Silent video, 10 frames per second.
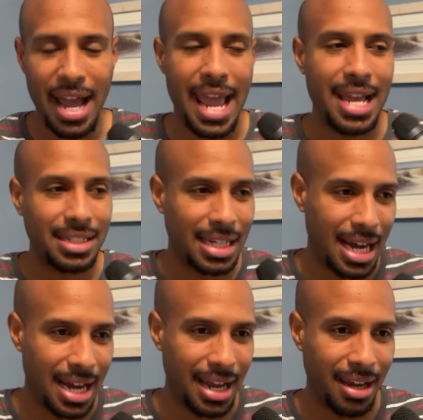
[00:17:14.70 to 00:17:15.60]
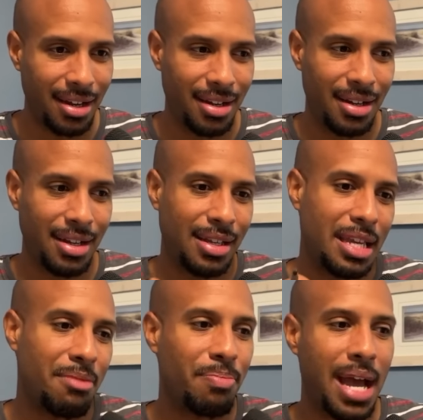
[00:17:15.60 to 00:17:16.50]
anti
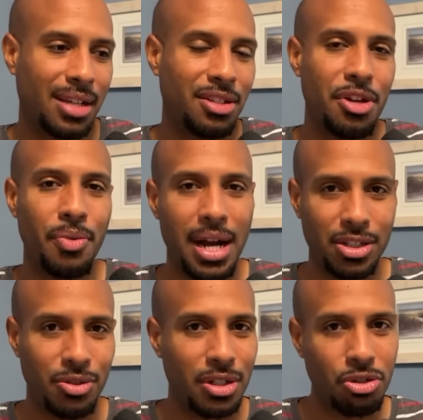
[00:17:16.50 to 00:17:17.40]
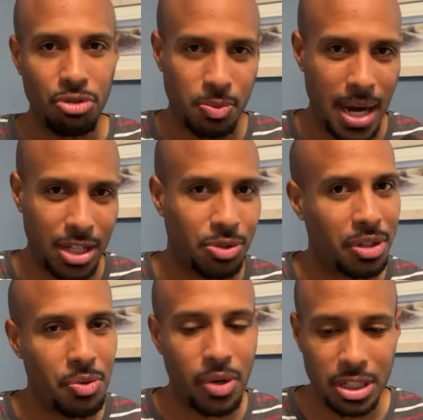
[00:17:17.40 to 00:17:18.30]
impacting your roster in two spots,
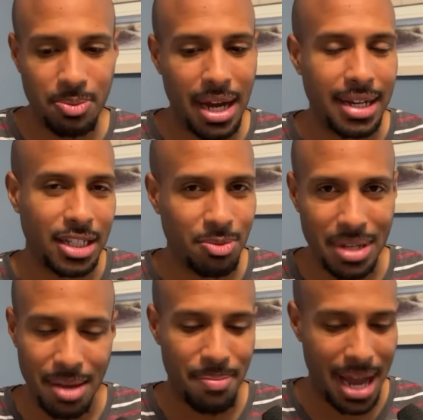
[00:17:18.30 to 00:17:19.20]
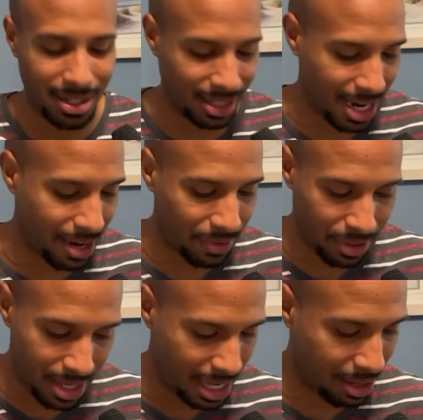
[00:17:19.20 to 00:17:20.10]
only one spot needs to be impacted kind of a
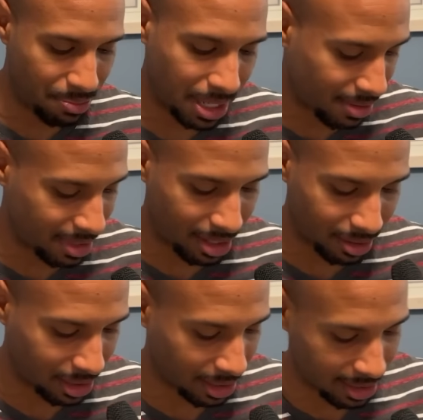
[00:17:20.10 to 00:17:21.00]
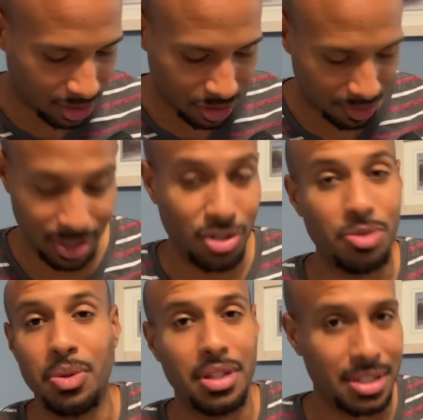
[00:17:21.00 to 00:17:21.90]
thing. But you know, look, this is
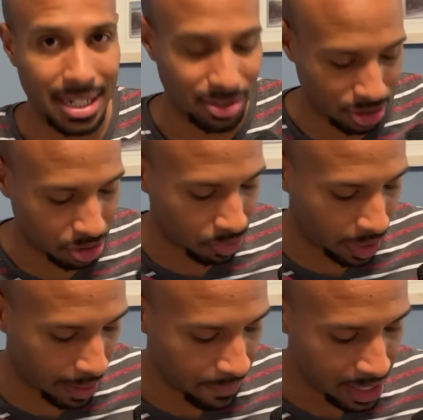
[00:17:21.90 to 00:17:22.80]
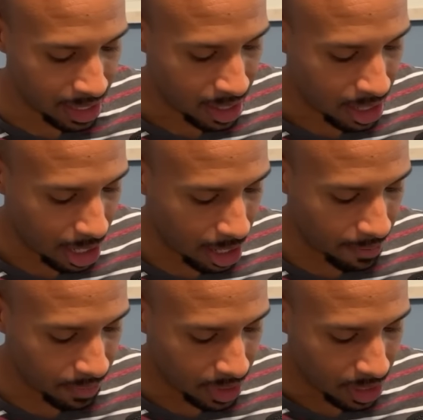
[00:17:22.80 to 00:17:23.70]
what the Saints do, right?
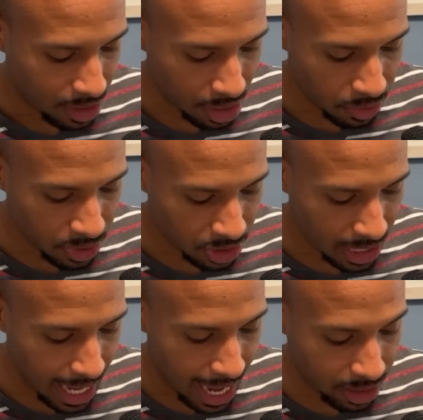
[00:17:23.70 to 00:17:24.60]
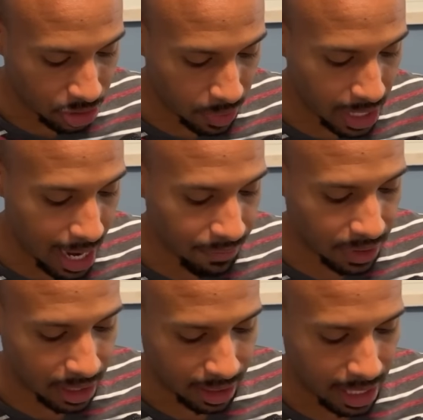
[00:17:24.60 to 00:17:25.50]
The other question that I had is, are we
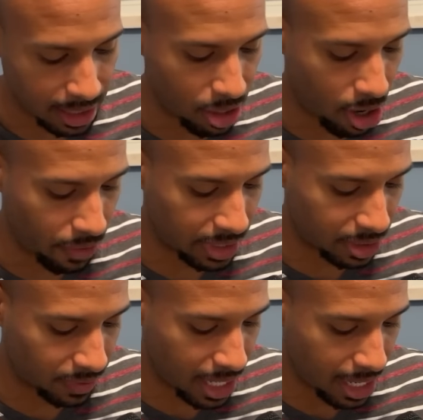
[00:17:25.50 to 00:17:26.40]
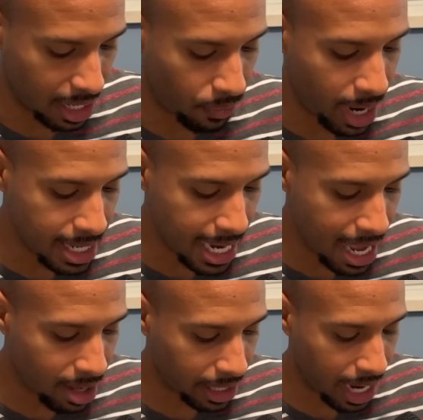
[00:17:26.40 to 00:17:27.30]
confident in the offensive line? And right
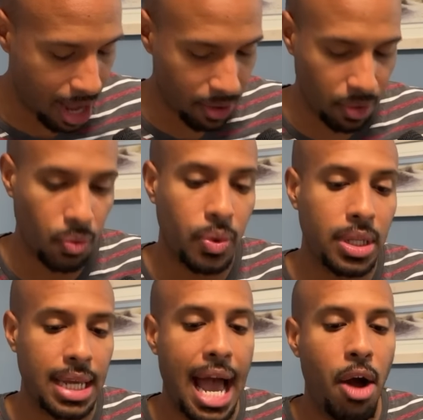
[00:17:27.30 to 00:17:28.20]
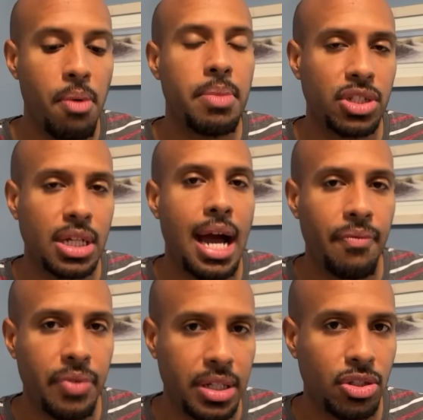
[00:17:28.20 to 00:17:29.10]
now, like how much
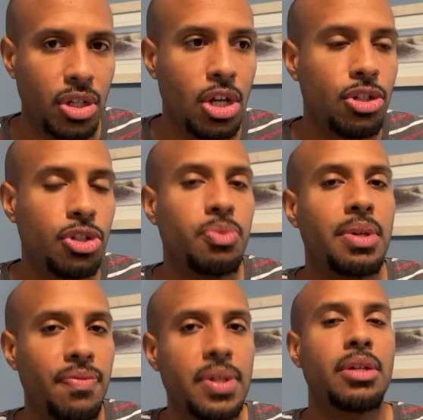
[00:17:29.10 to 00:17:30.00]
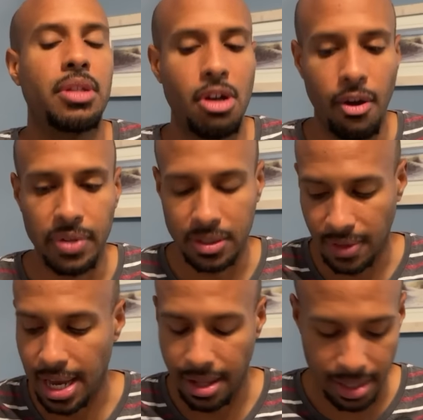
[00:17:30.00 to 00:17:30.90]
confidence should we feel in the offensive
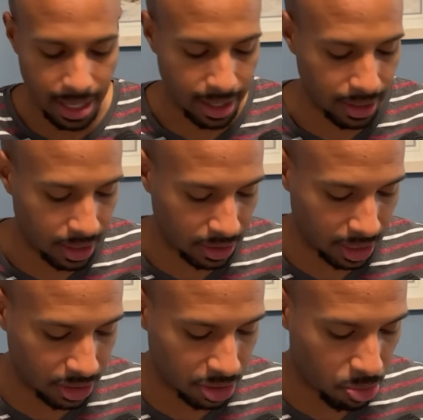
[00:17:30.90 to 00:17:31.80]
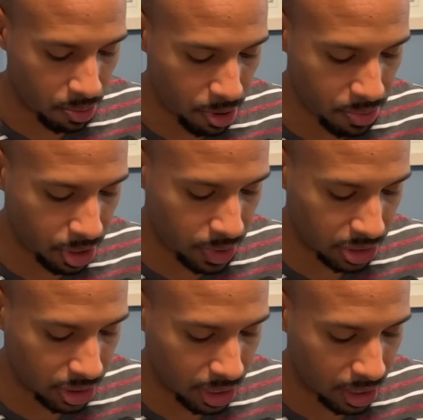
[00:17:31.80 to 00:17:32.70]
line is the more appropriate
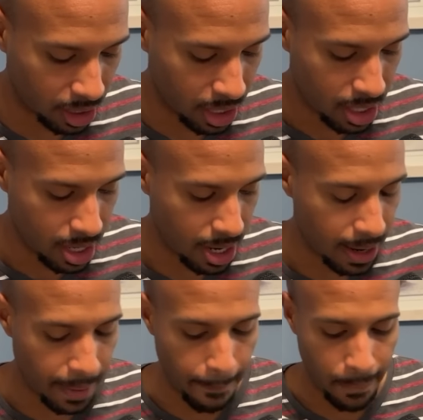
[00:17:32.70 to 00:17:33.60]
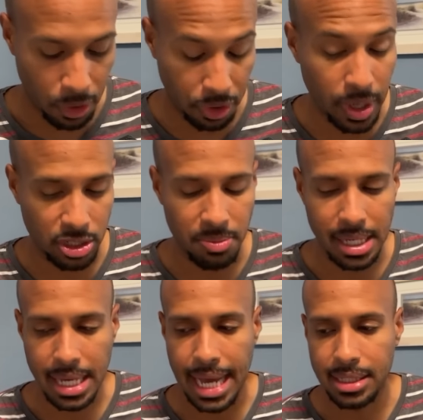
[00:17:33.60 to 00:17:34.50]
question here, or the question
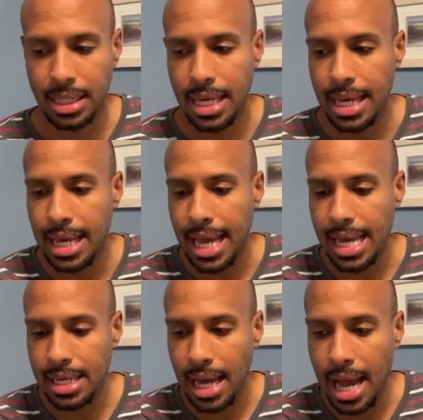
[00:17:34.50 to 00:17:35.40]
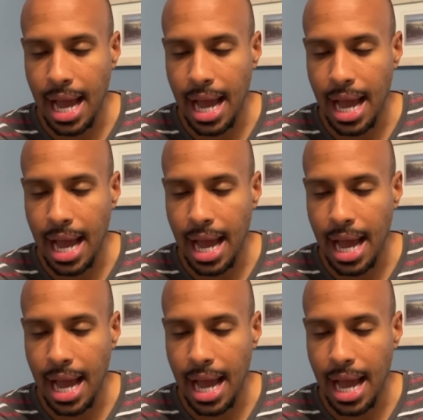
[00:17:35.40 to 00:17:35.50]
being asked. And